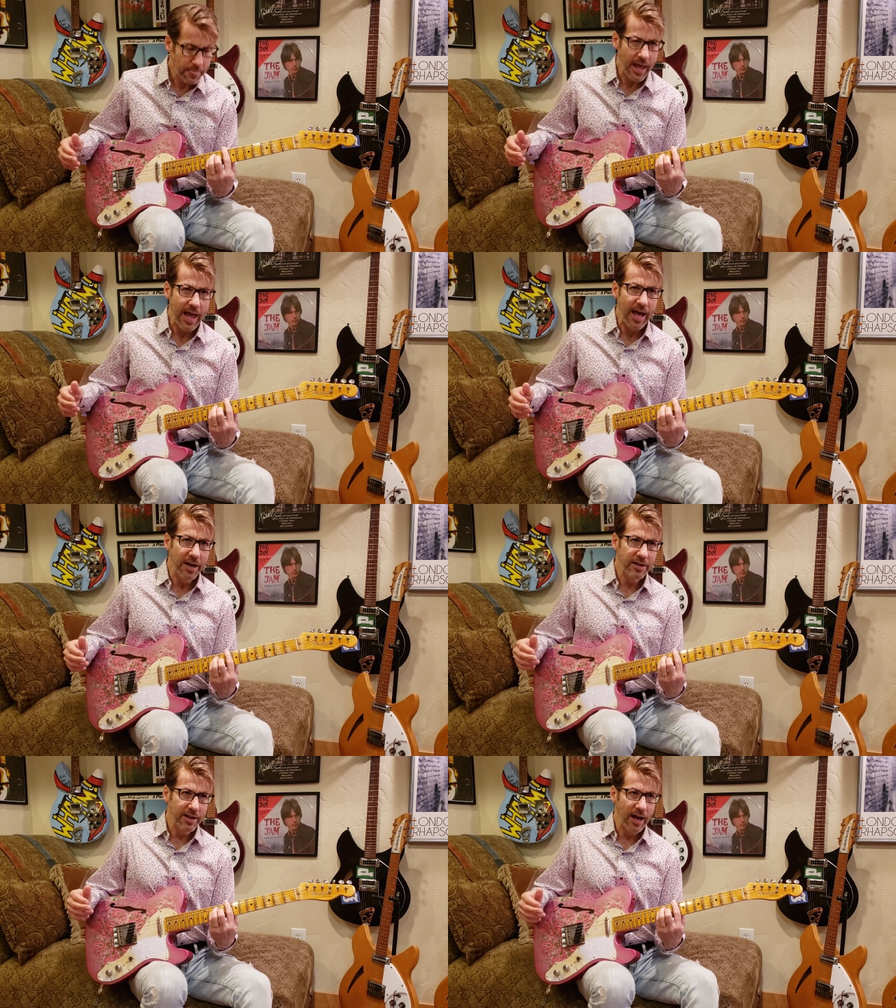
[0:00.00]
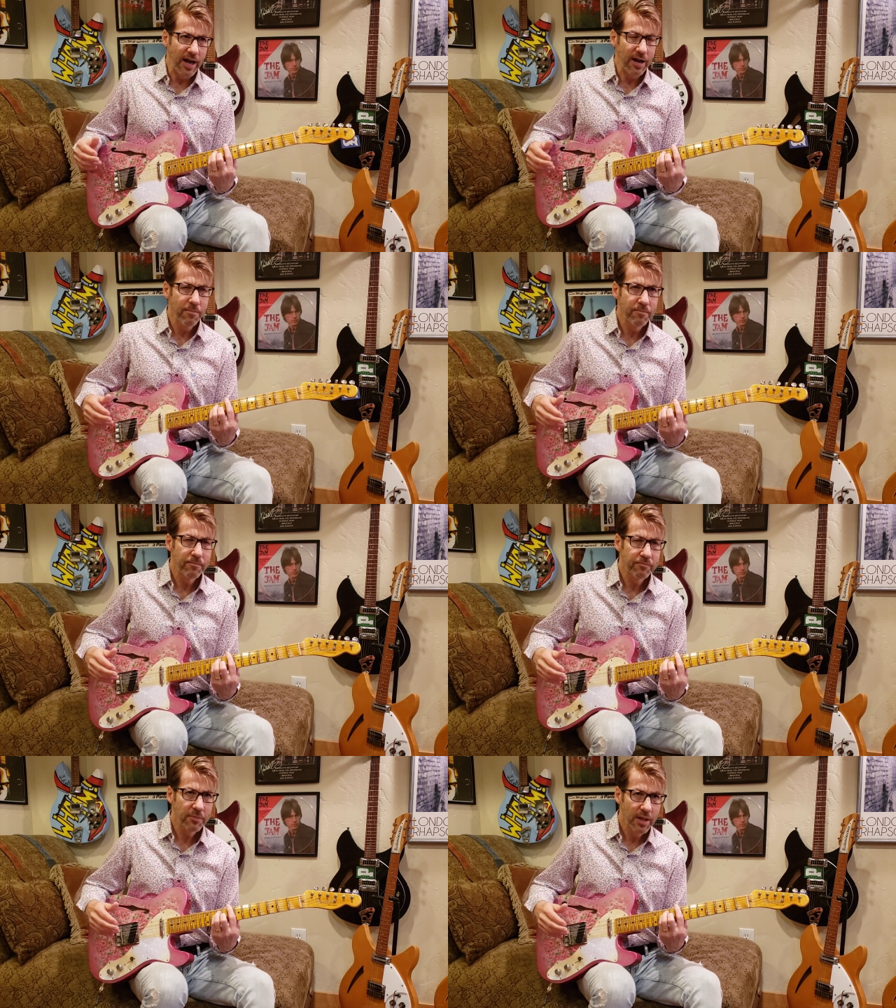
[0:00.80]
and that
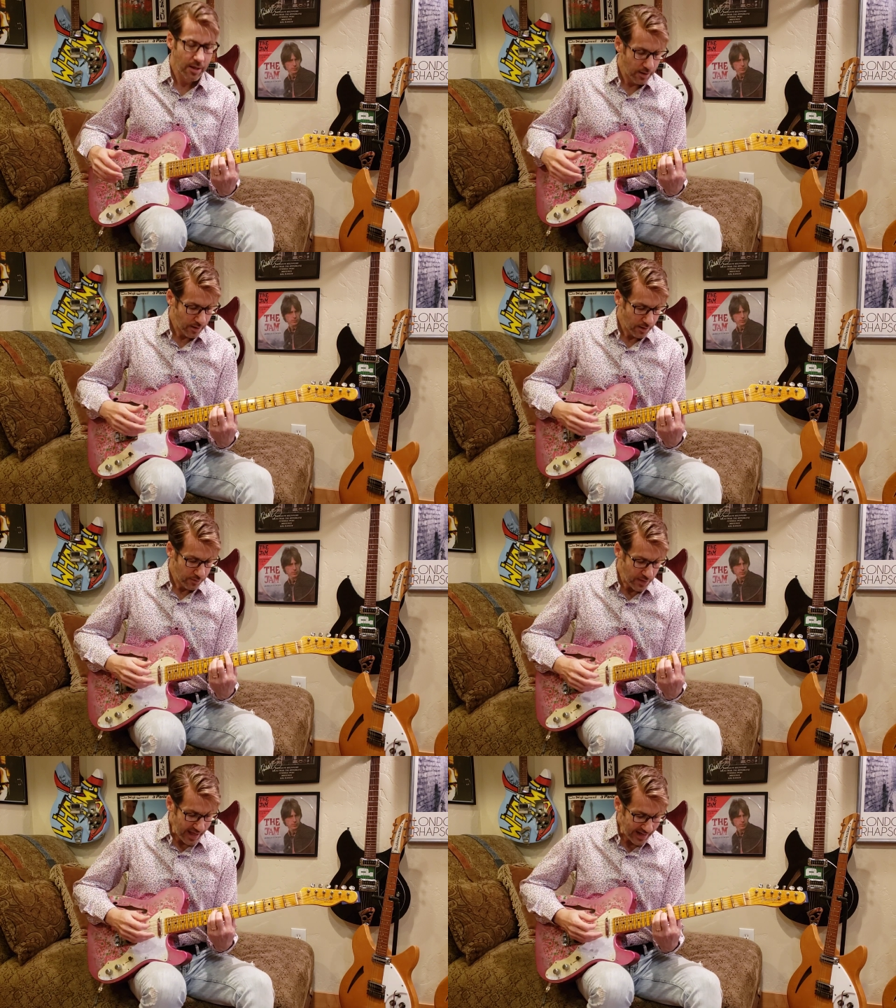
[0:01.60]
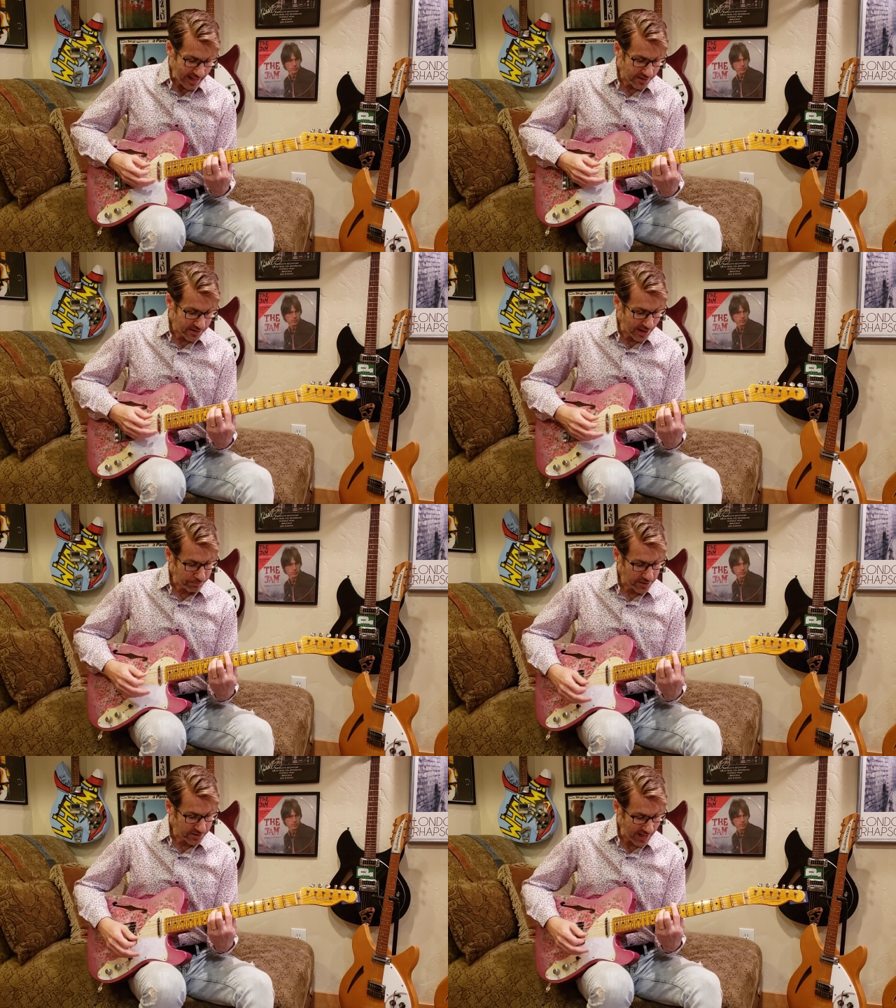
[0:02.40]
ends up
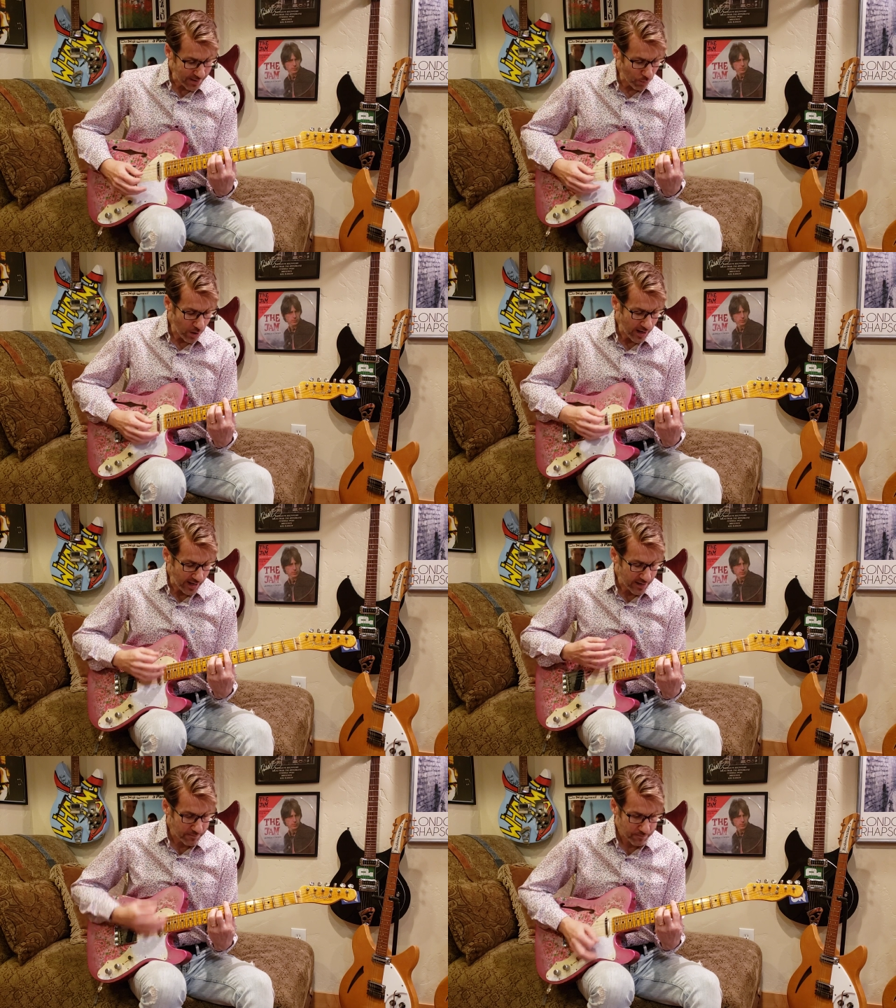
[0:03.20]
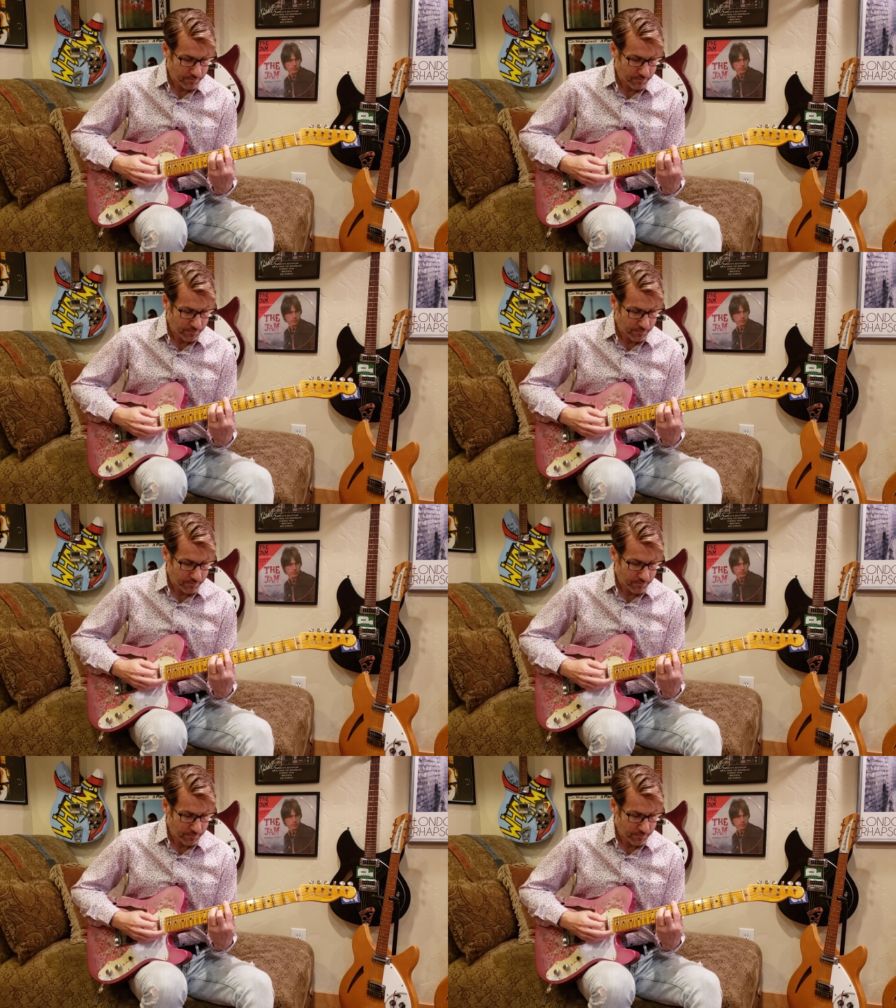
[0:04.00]
the same way.